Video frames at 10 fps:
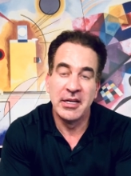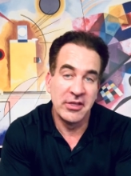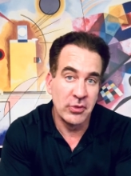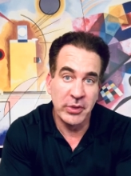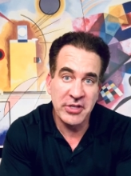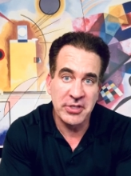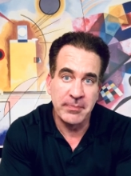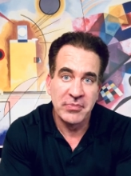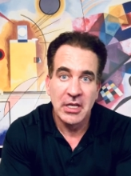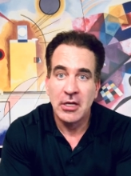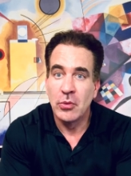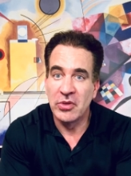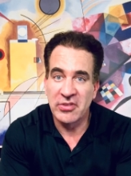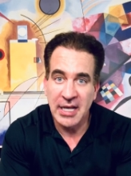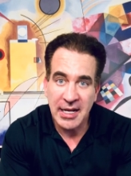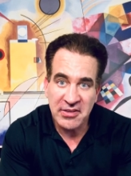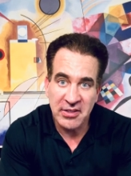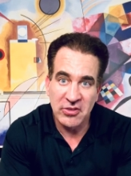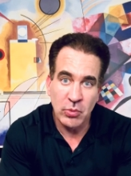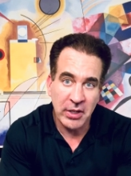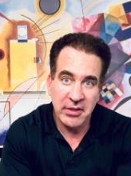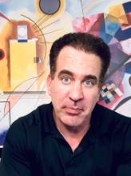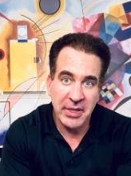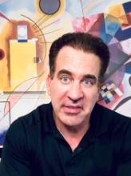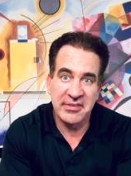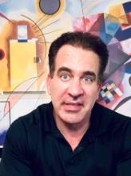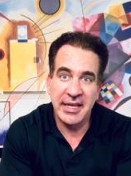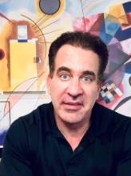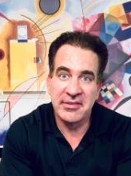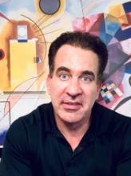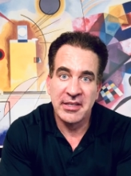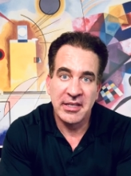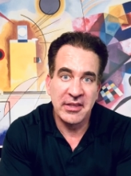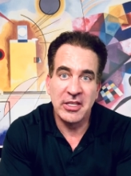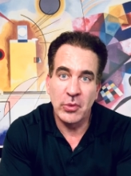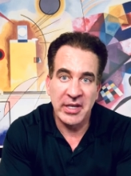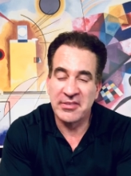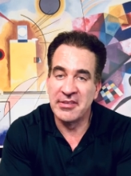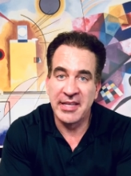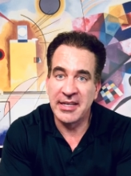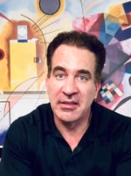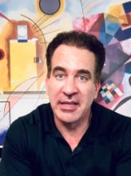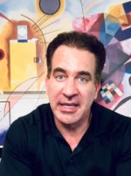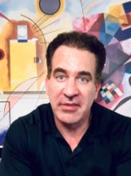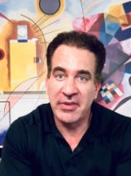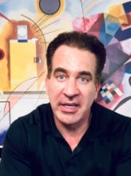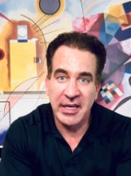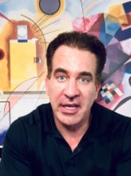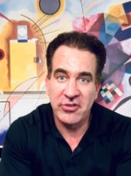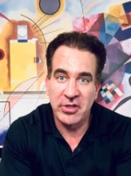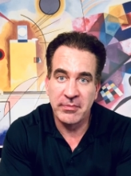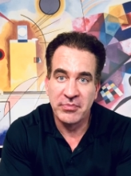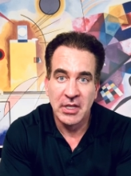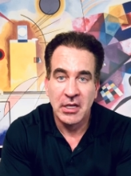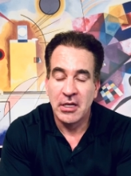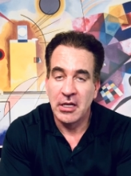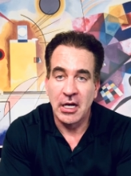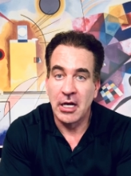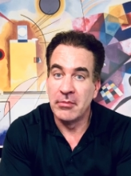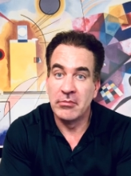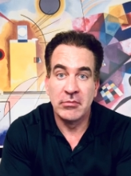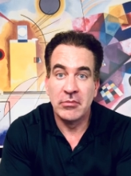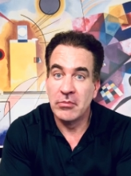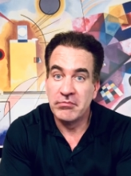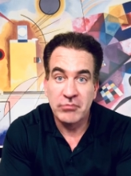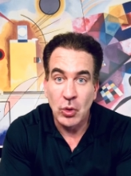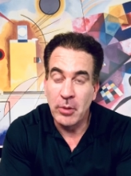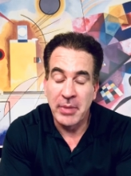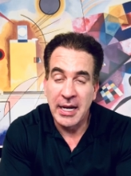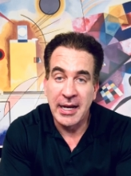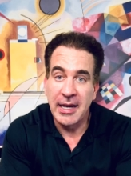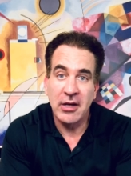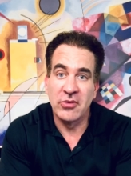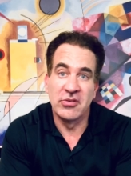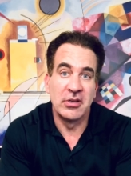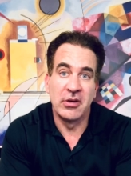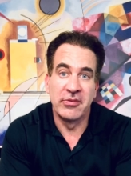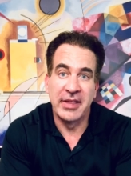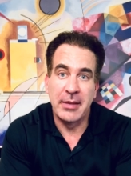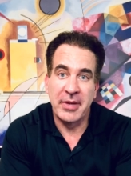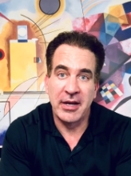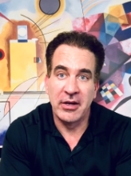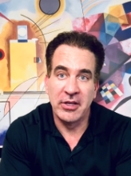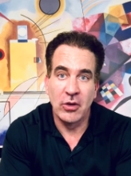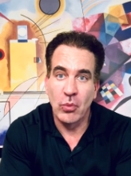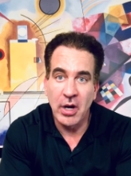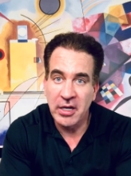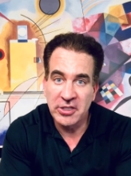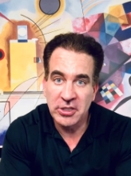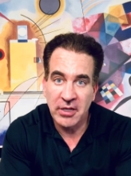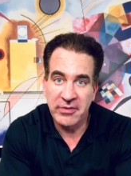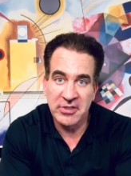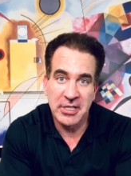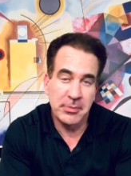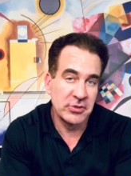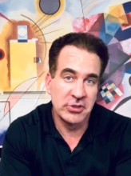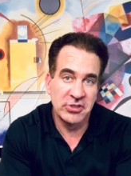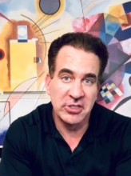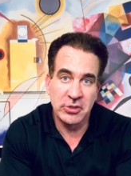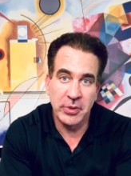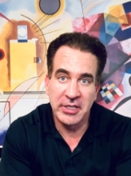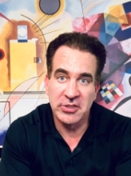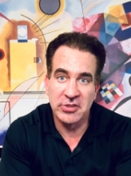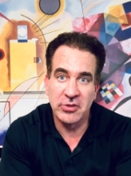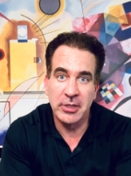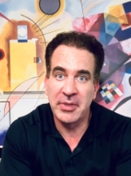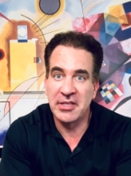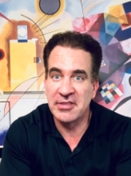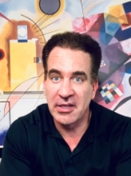in the region. Wisconsin is one of the best states in the U.S. to take a lake vacation or buy a house, for that matter. Waukesha, for example, just situated just 30 minutes